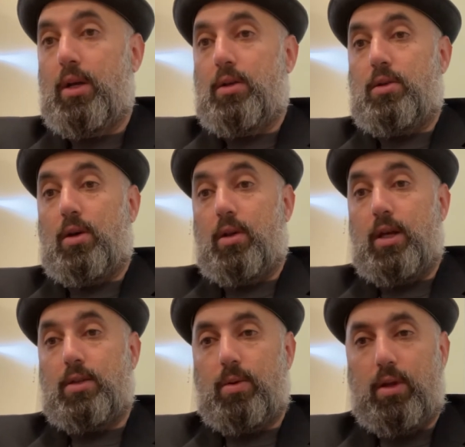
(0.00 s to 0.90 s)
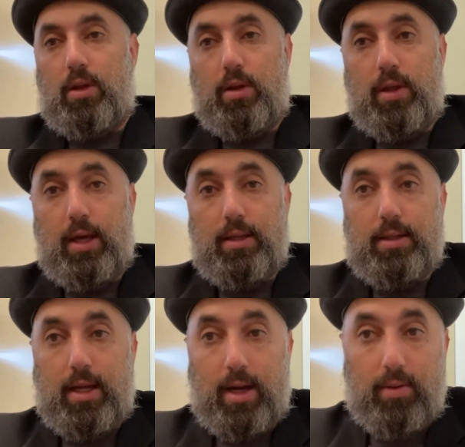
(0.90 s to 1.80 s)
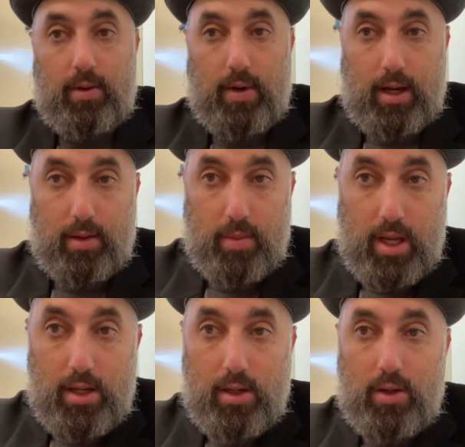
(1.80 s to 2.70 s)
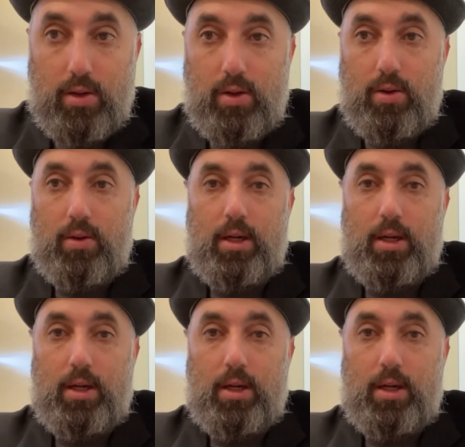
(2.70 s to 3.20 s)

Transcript: So that's one of the things that I would recommend you do,